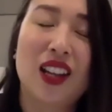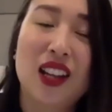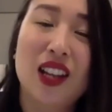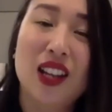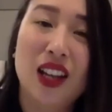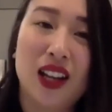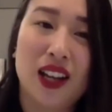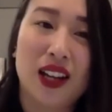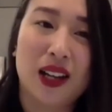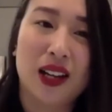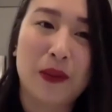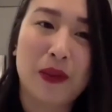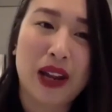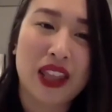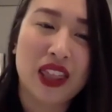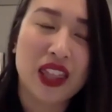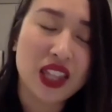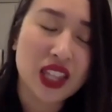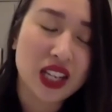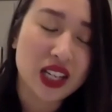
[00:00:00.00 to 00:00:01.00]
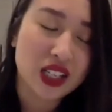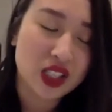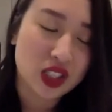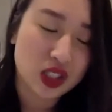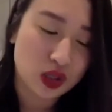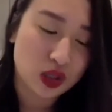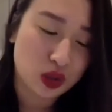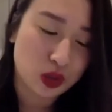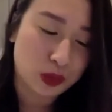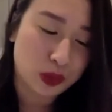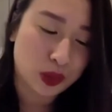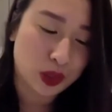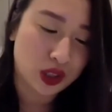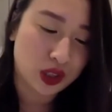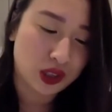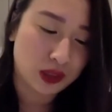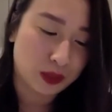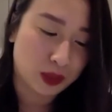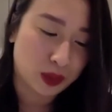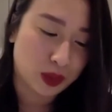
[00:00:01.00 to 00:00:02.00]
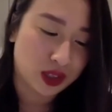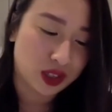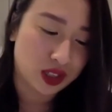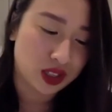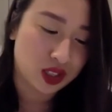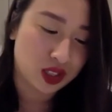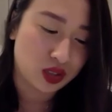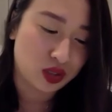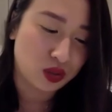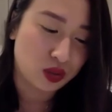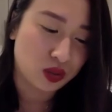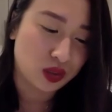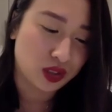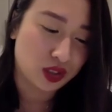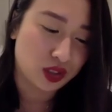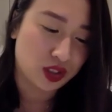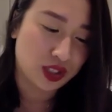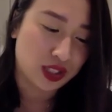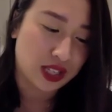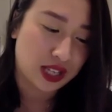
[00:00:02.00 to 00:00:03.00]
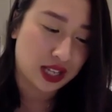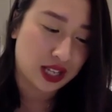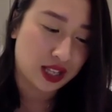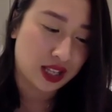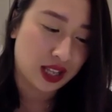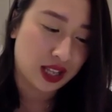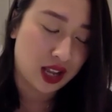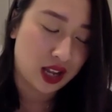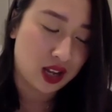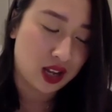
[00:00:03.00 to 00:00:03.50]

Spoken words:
I think that it's super important to understand that,